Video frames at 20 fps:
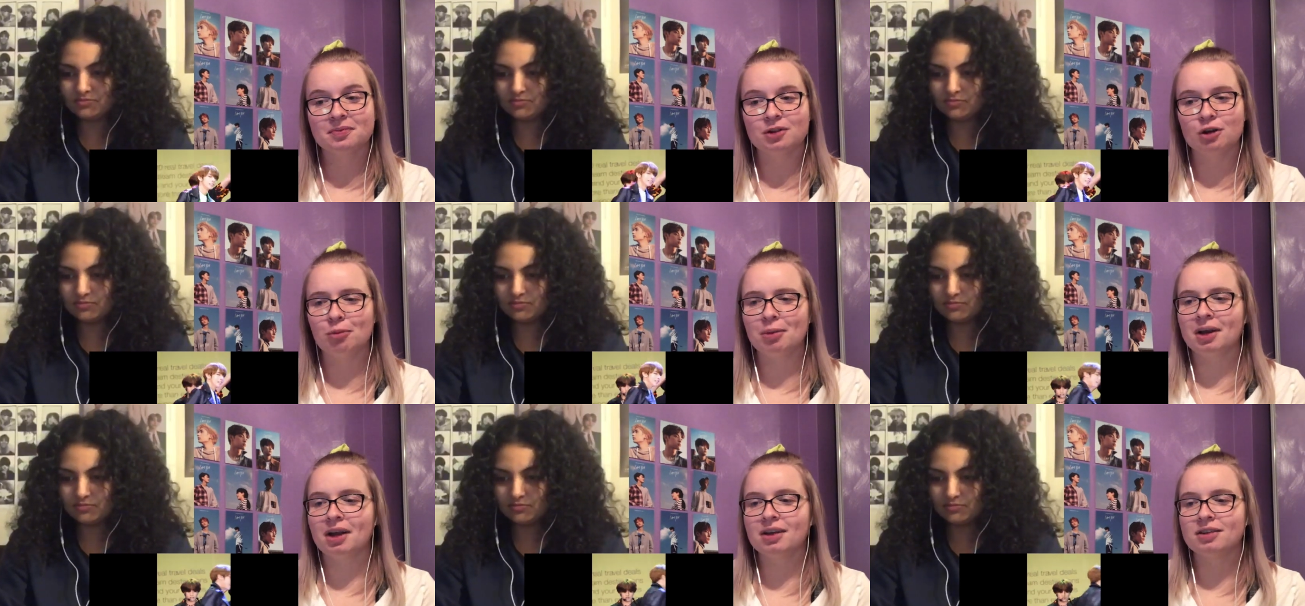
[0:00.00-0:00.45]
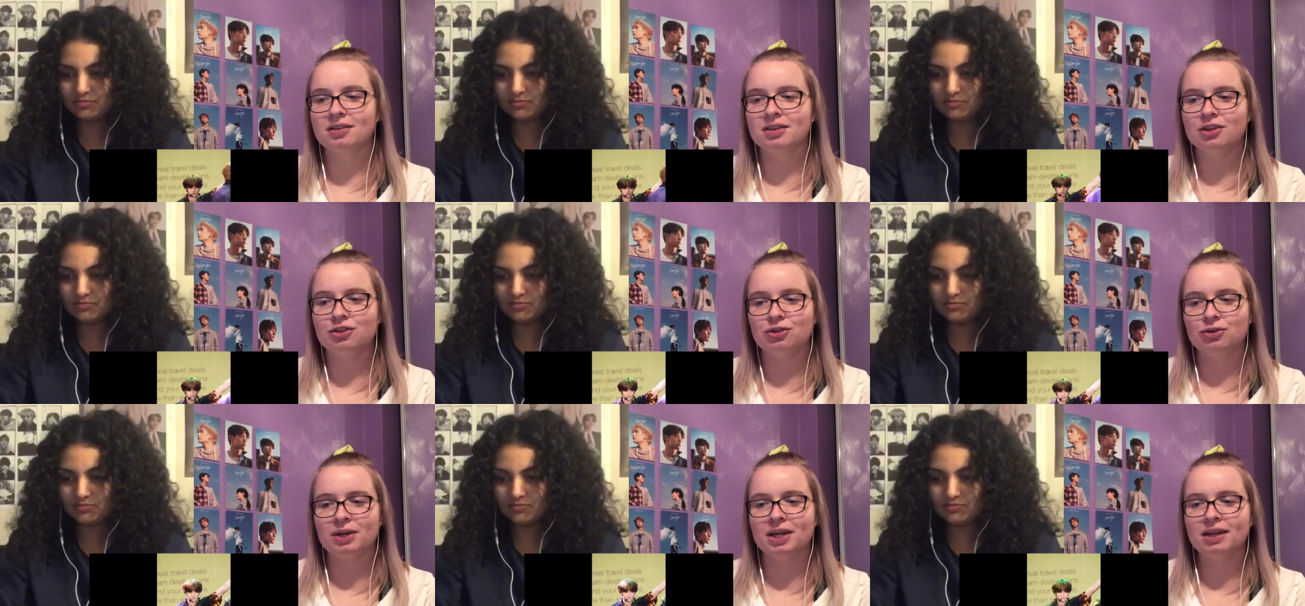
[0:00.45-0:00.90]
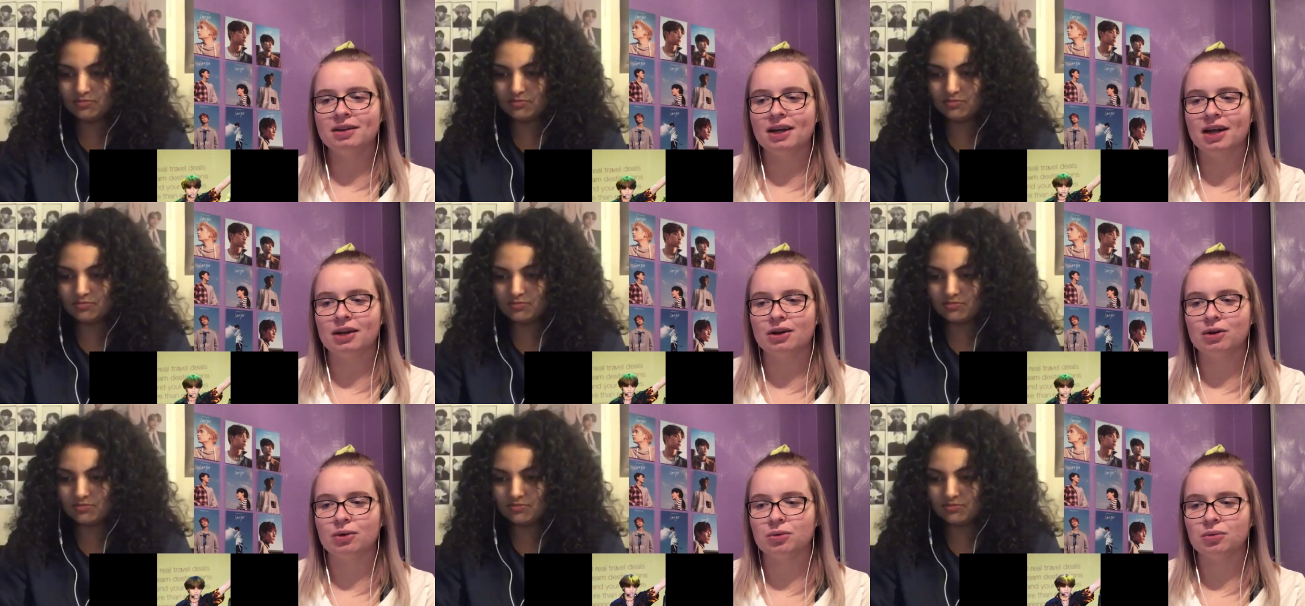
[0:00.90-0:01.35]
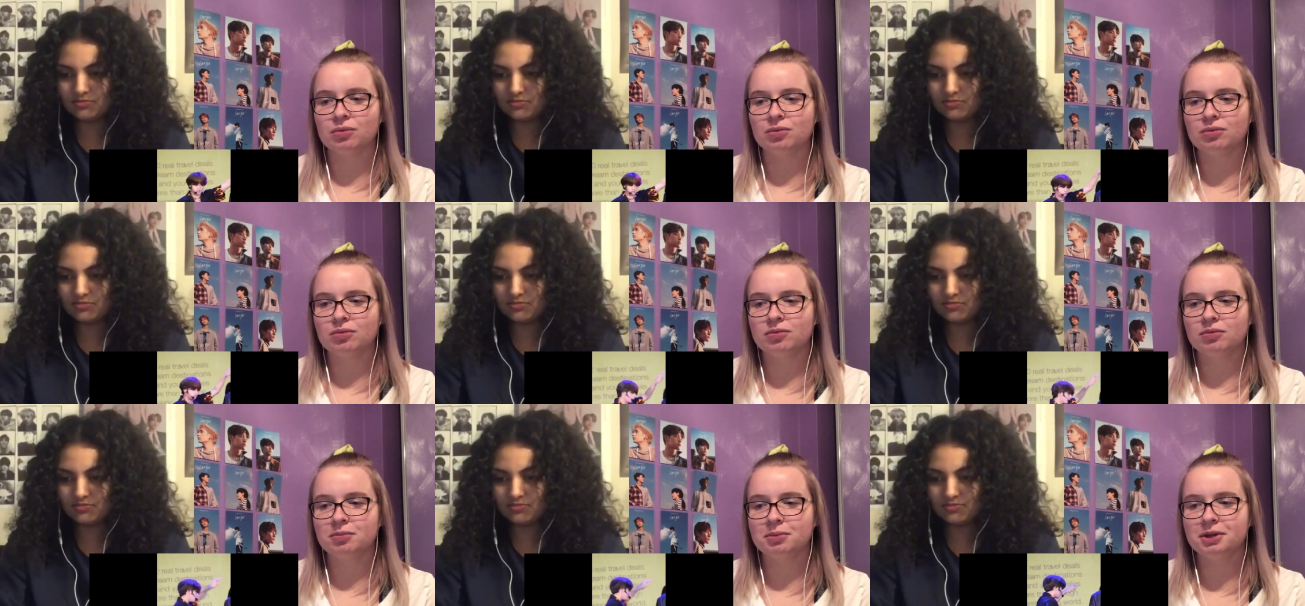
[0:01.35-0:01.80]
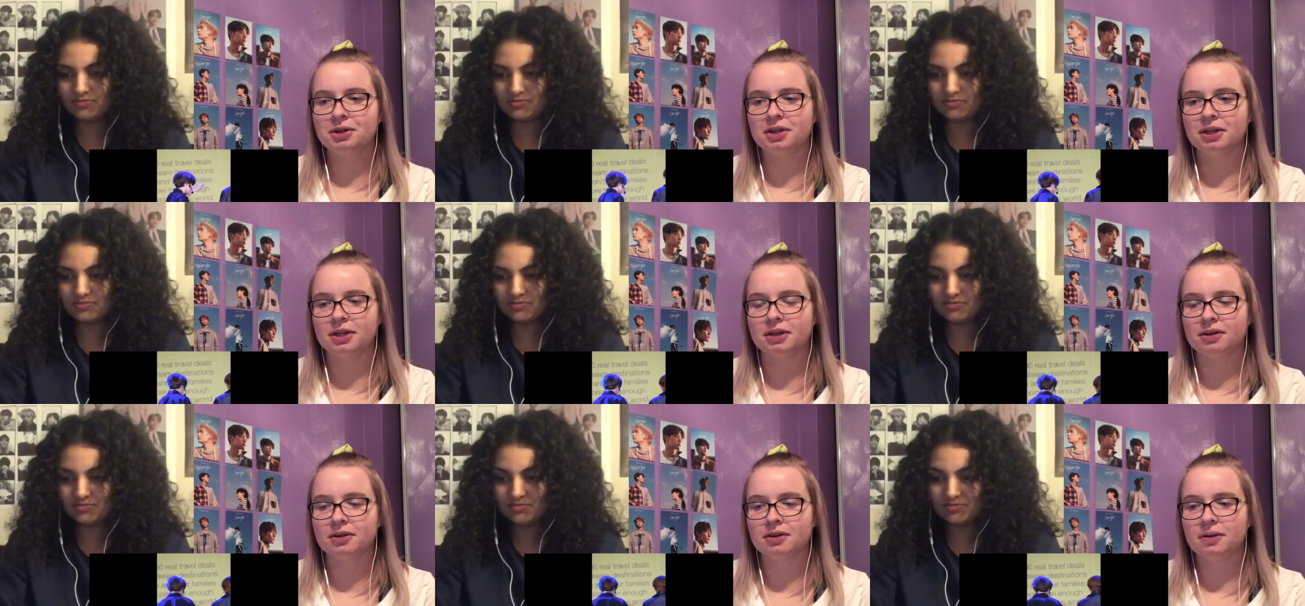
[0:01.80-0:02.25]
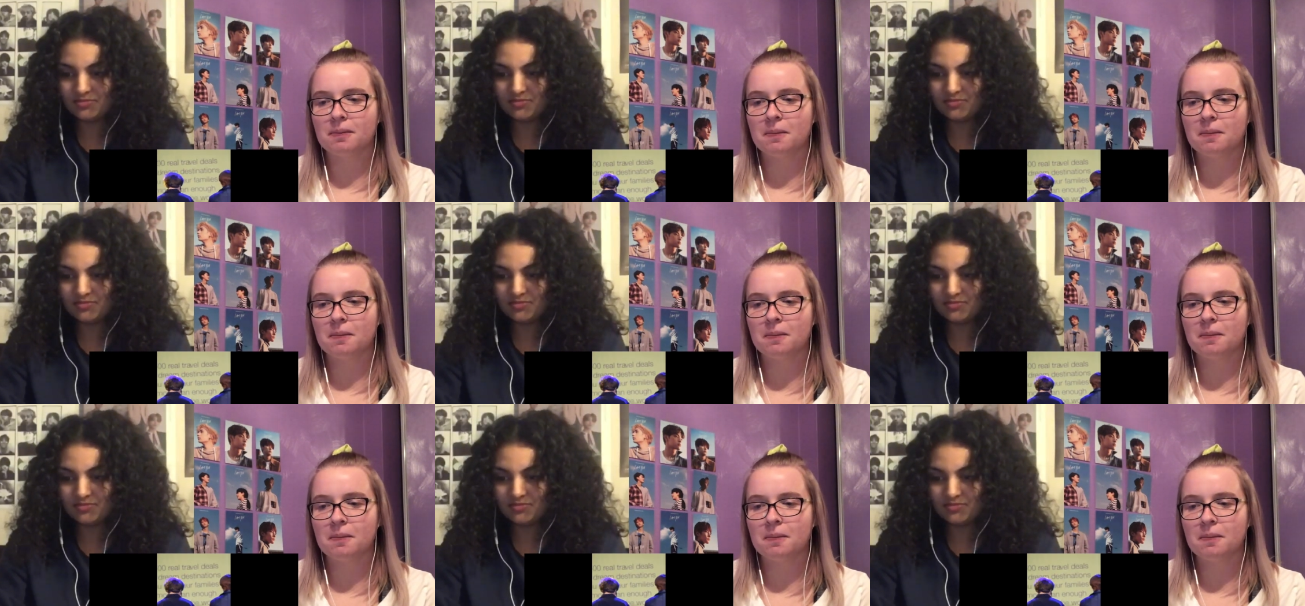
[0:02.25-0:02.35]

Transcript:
Speaker 1: Oh my god, Sid, you hit that note. Period.